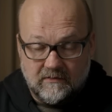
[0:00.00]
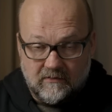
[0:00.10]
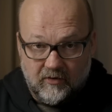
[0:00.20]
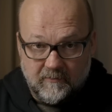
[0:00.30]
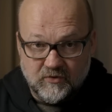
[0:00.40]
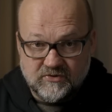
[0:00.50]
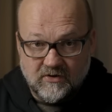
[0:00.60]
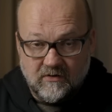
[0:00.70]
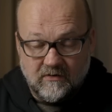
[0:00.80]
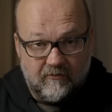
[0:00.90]
Olympus
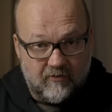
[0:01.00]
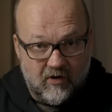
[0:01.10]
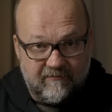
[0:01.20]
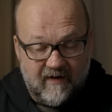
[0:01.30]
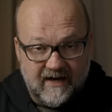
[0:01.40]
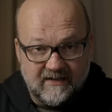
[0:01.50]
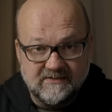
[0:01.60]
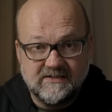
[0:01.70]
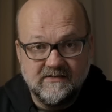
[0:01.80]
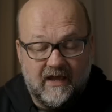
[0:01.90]
RAW
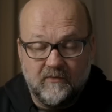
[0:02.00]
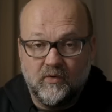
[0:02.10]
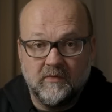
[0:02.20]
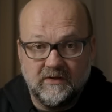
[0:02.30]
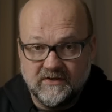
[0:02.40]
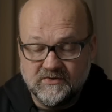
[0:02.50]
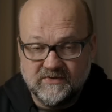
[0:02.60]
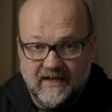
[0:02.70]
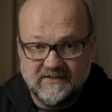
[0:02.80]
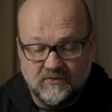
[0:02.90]
files, and we will
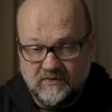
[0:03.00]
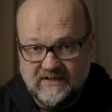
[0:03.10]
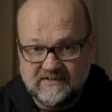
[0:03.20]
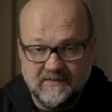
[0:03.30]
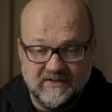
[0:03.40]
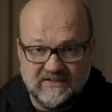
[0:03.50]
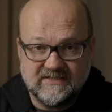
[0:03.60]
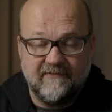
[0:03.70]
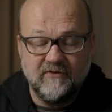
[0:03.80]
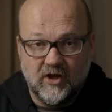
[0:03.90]
use that. So these
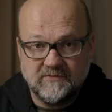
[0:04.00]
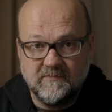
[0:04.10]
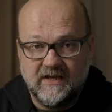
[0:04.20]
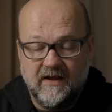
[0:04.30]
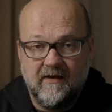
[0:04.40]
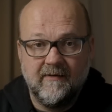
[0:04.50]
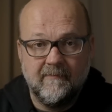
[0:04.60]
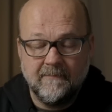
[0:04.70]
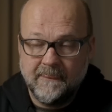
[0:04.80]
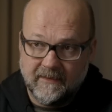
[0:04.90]
images have not been
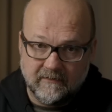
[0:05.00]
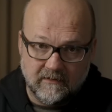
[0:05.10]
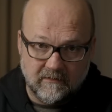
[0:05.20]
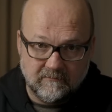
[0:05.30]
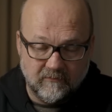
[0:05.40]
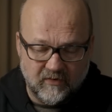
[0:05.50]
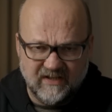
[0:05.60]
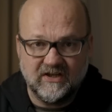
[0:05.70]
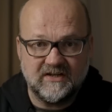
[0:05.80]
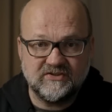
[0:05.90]

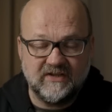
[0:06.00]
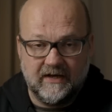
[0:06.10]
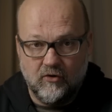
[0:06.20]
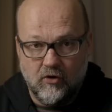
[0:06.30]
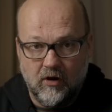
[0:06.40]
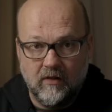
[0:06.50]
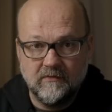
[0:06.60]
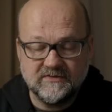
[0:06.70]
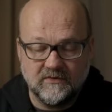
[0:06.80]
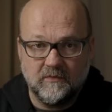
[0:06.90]
retouched at
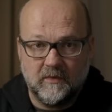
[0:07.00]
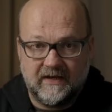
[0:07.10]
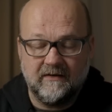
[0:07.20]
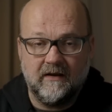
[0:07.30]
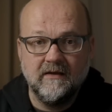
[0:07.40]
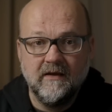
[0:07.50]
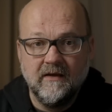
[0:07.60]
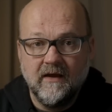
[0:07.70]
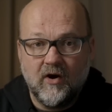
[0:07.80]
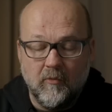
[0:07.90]
all, so we can
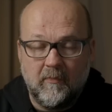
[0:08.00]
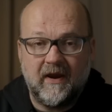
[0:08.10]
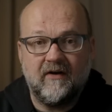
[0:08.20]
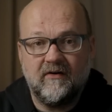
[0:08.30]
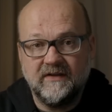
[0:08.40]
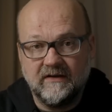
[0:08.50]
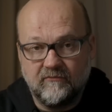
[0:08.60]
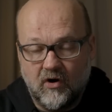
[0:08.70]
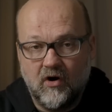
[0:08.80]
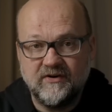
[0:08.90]
compare the
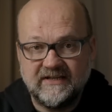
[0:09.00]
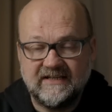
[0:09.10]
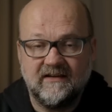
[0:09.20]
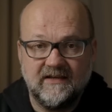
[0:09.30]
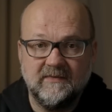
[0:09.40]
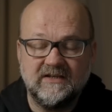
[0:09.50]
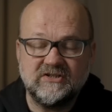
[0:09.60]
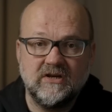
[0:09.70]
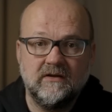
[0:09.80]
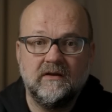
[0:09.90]
raw data image